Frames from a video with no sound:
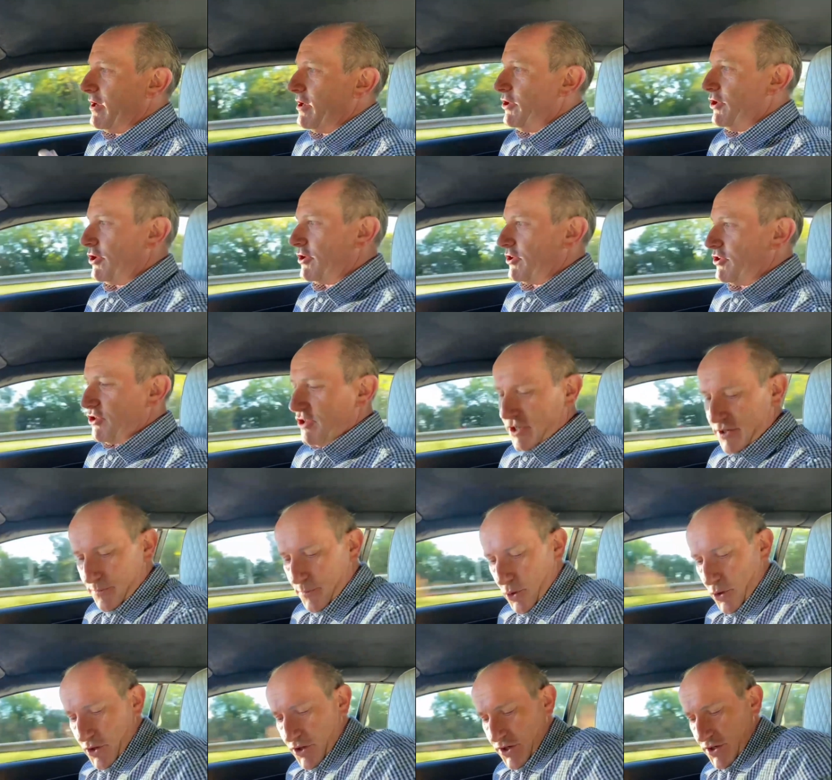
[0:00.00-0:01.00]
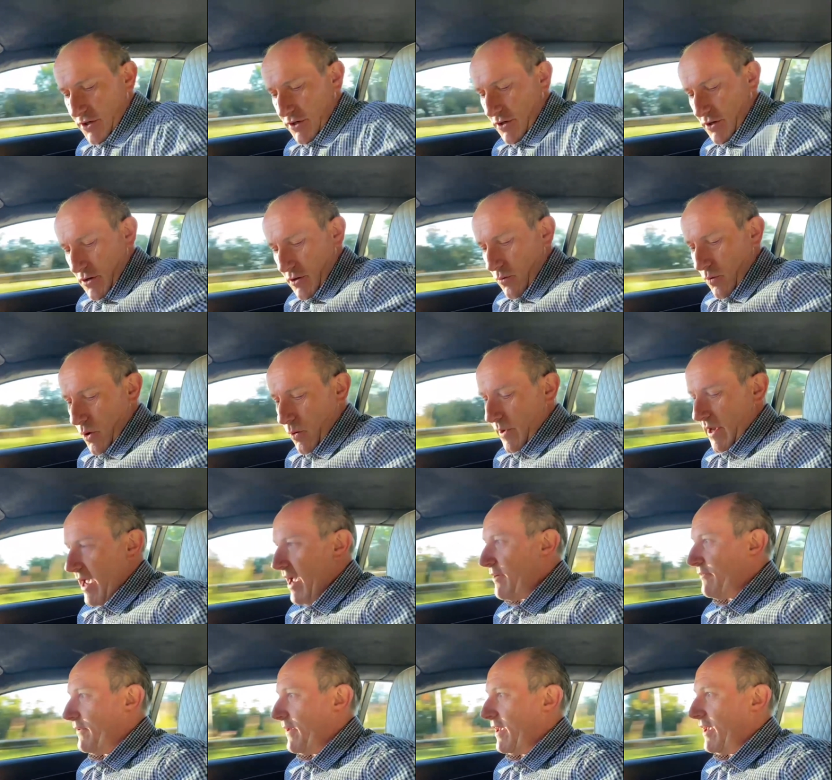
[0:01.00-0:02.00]
you can just push what we
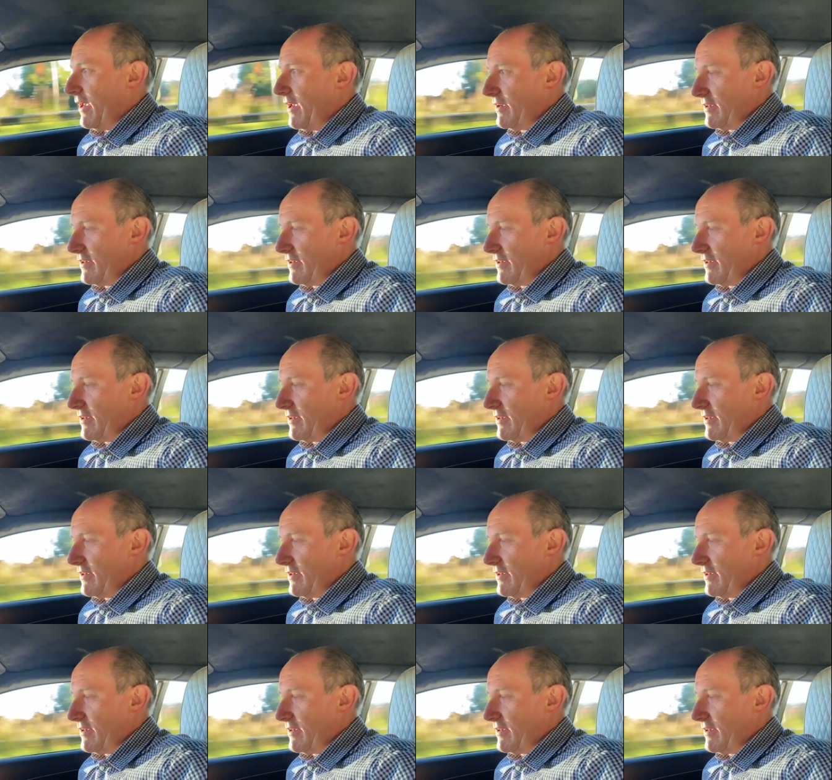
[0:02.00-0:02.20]
have here